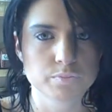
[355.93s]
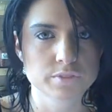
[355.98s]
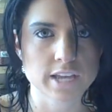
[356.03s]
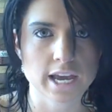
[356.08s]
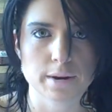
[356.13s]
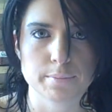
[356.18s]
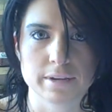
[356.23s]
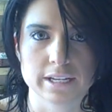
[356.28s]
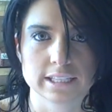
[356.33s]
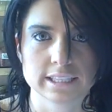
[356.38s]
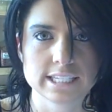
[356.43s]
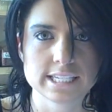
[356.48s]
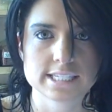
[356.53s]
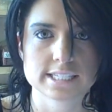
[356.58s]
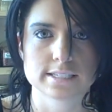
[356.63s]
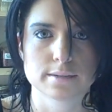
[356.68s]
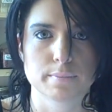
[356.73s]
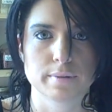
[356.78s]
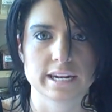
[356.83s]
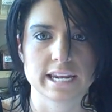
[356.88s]
got to be at
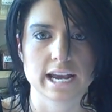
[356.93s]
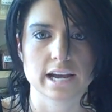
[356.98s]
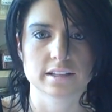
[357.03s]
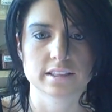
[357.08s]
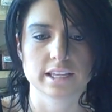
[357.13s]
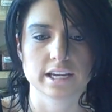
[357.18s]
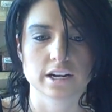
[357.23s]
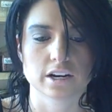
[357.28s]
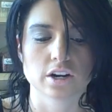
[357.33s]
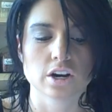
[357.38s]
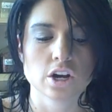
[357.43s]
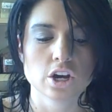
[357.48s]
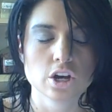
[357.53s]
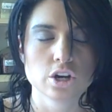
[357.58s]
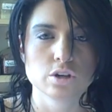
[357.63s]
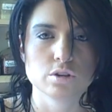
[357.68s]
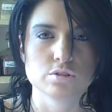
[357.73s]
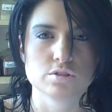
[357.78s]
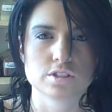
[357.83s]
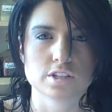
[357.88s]
least somebody out there
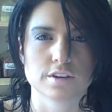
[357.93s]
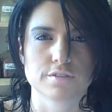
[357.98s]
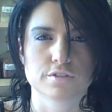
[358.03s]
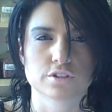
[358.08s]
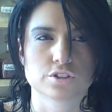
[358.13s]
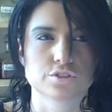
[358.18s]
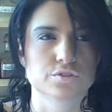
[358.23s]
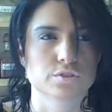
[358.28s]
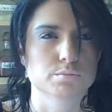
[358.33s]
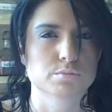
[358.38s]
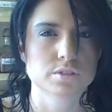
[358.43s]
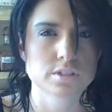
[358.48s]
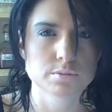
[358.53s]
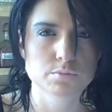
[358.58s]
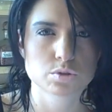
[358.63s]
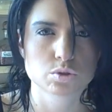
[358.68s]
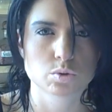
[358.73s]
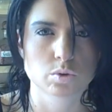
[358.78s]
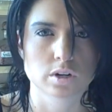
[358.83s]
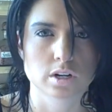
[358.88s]
who suffers from
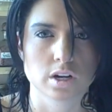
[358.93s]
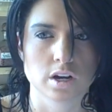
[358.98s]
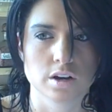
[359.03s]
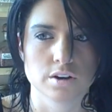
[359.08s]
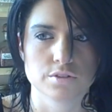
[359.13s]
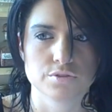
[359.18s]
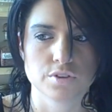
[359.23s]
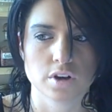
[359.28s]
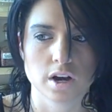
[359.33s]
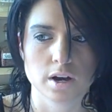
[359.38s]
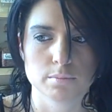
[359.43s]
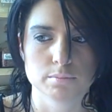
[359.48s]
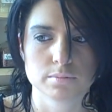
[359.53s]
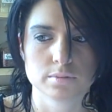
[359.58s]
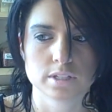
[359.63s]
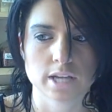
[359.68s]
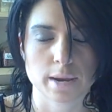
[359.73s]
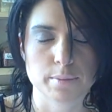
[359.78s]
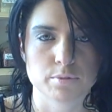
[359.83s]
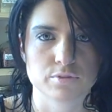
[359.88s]
some sort of um,
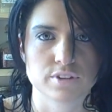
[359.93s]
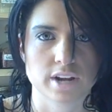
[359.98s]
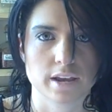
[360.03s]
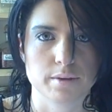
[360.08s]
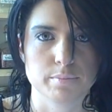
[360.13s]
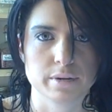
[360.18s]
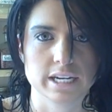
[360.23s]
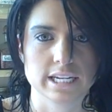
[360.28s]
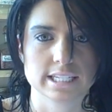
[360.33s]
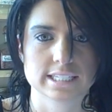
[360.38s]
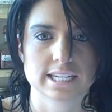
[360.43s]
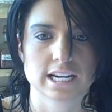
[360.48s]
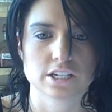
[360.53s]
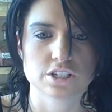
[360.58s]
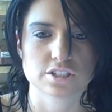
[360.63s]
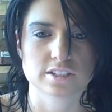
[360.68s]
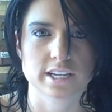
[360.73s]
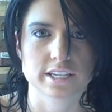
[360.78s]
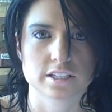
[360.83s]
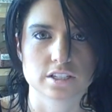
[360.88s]
type of diabetes, and I
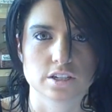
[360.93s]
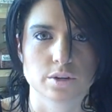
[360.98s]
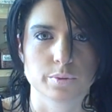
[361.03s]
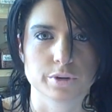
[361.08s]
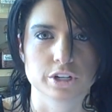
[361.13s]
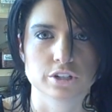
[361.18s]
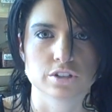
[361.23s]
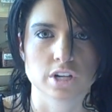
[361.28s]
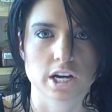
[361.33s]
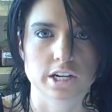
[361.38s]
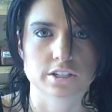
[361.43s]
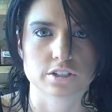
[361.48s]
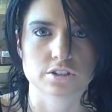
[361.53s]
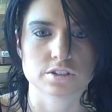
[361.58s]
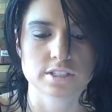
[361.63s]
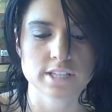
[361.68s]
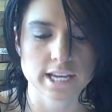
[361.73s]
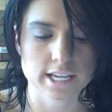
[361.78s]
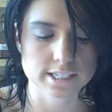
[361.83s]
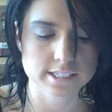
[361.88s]
just like to know what your doctor
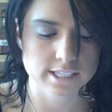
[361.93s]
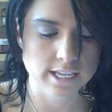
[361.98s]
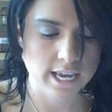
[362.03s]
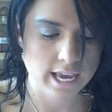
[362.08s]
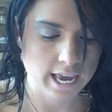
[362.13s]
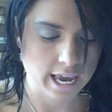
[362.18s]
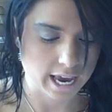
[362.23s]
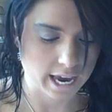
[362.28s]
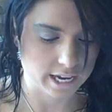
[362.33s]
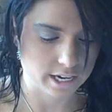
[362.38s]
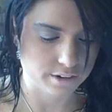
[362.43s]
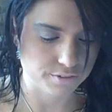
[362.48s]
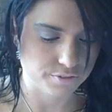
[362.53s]
says and